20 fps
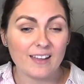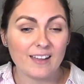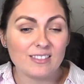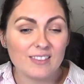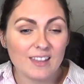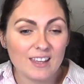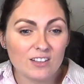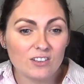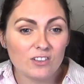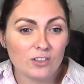
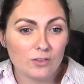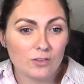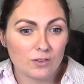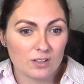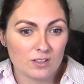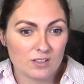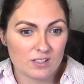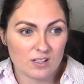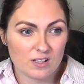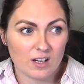and then you
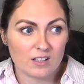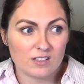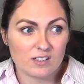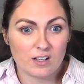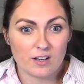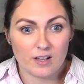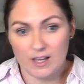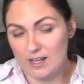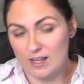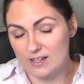can start to
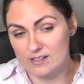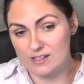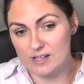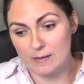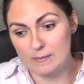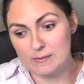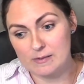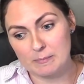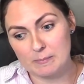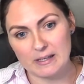look in
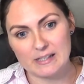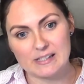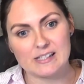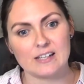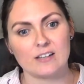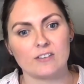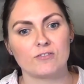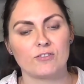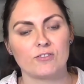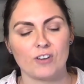terms of
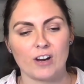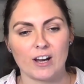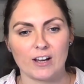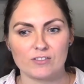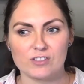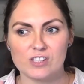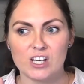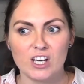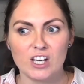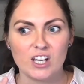blending
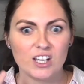around